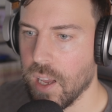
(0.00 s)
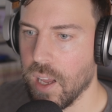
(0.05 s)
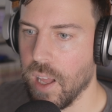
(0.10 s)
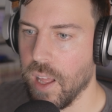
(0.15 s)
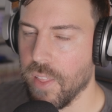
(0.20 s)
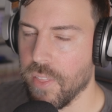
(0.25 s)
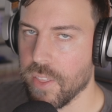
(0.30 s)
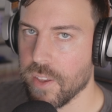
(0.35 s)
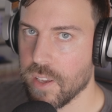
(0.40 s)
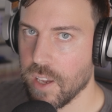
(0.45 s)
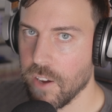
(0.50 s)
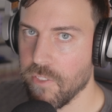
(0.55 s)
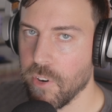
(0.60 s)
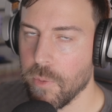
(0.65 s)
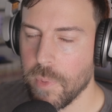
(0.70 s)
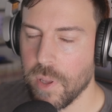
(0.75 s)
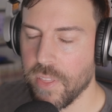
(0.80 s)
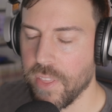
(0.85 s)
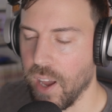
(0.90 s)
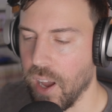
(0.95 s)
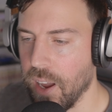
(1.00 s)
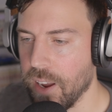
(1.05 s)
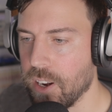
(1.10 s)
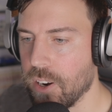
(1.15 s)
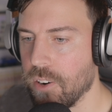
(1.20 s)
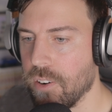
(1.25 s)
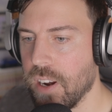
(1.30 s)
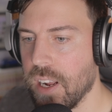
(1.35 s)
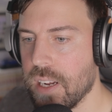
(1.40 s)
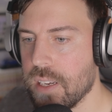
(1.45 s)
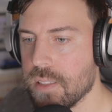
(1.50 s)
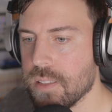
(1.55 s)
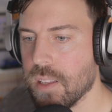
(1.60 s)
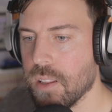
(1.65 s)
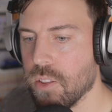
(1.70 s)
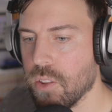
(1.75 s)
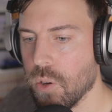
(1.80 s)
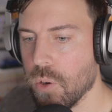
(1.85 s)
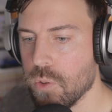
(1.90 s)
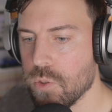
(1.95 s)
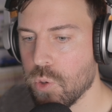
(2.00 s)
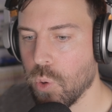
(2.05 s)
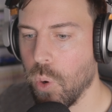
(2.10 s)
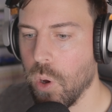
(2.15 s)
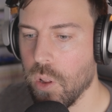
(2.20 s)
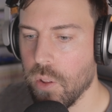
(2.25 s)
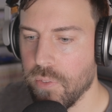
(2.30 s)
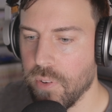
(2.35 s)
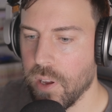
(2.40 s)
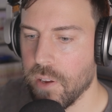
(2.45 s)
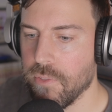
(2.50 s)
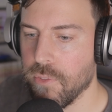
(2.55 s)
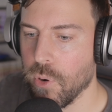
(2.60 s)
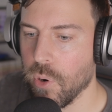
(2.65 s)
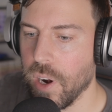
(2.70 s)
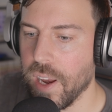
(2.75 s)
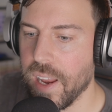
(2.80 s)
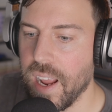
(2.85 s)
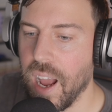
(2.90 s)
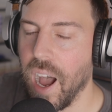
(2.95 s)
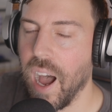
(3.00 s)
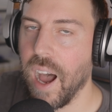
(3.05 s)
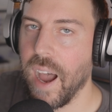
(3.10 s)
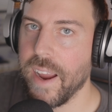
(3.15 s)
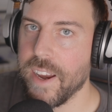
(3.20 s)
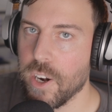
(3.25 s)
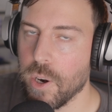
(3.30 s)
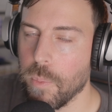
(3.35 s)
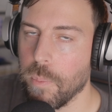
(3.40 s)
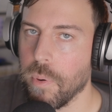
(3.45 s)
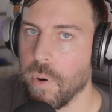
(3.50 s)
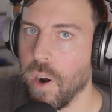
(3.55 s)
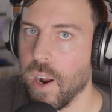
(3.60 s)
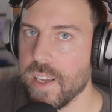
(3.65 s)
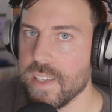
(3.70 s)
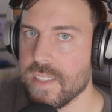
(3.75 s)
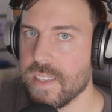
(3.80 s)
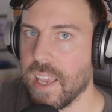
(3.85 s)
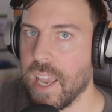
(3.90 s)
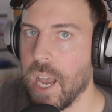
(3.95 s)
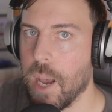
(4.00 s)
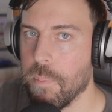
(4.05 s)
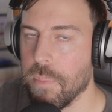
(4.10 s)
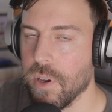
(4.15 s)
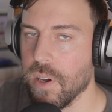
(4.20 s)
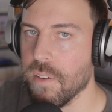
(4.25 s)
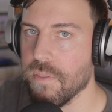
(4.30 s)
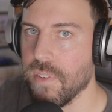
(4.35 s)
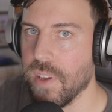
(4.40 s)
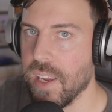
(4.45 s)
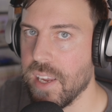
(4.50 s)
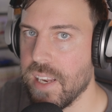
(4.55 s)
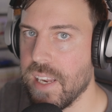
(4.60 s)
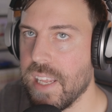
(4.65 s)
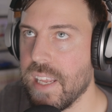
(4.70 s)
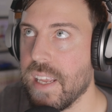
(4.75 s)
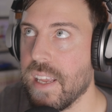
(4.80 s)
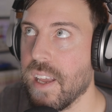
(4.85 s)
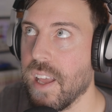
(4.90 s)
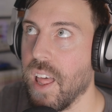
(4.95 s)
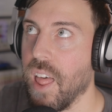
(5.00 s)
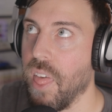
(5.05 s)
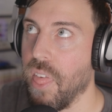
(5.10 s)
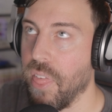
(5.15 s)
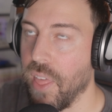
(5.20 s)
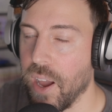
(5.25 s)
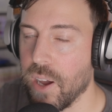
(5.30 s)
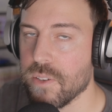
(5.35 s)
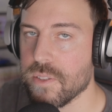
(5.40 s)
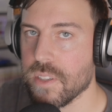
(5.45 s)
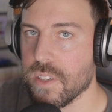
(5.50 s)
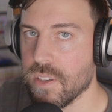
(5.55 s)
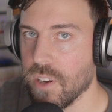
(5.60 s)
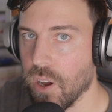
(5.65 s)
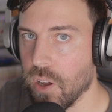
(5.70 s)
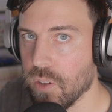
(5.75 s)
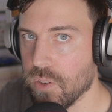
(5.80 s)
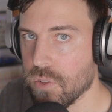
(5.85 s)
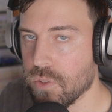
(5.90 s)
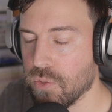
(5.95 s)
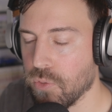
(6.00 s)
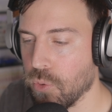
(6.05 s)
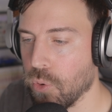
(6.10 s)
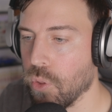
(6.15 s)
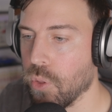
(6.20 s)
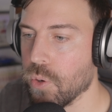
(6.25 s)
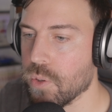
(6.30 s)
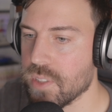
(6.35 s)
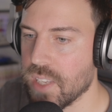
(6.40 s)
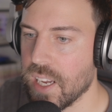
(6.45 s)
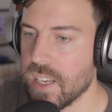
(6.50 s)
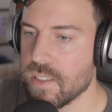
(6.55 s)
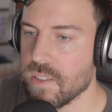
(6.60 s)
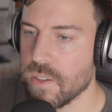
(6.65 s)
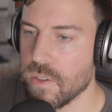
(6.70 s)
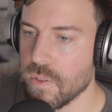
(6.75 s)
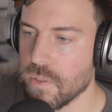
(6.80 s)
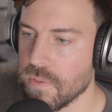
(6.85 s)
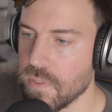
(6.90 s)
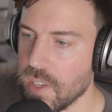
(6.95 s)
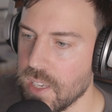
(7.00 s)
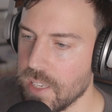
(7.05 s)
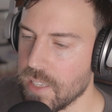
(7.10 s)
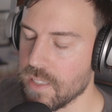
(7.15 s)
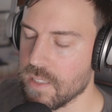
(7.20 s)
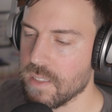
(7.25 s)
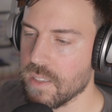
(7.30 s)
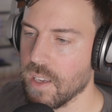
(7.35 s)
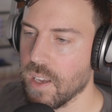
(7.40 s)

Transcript: the government, the IRS, those qualify for a higher price cap of $80,000 for those SUVs.